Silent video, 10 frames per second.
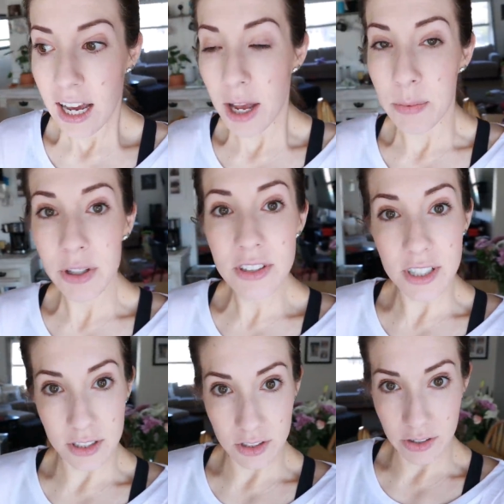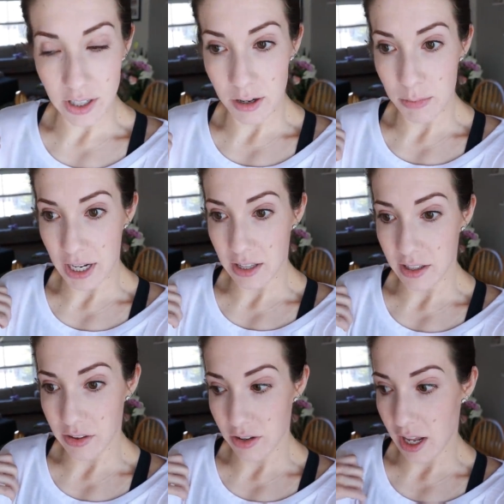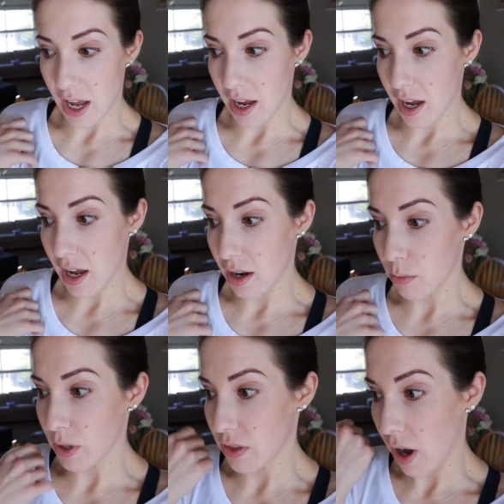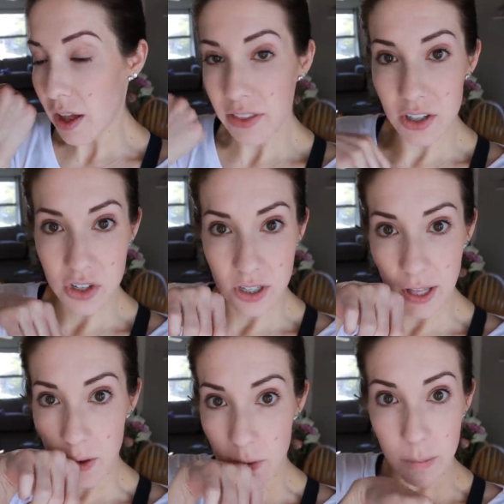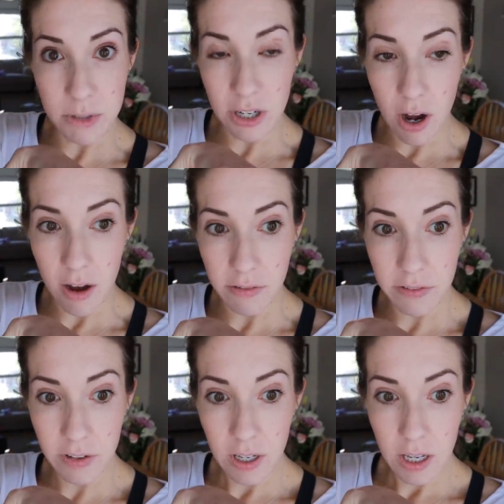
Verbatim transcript: I put sunscreen on Micah the other day and we thought that she like rubbed it off